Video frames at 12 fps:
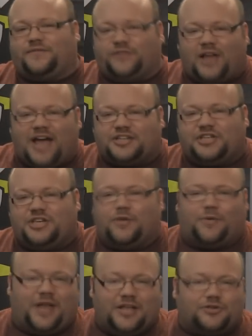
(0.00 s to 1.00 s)
flashy
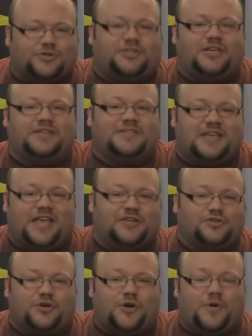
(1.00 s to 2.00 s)
or interesting as the
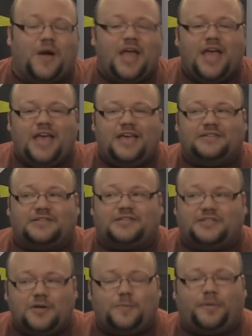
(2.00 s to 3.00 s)
intro, is
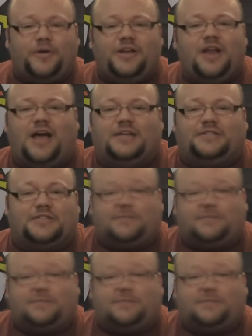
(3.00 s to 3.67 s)
still pretty nice.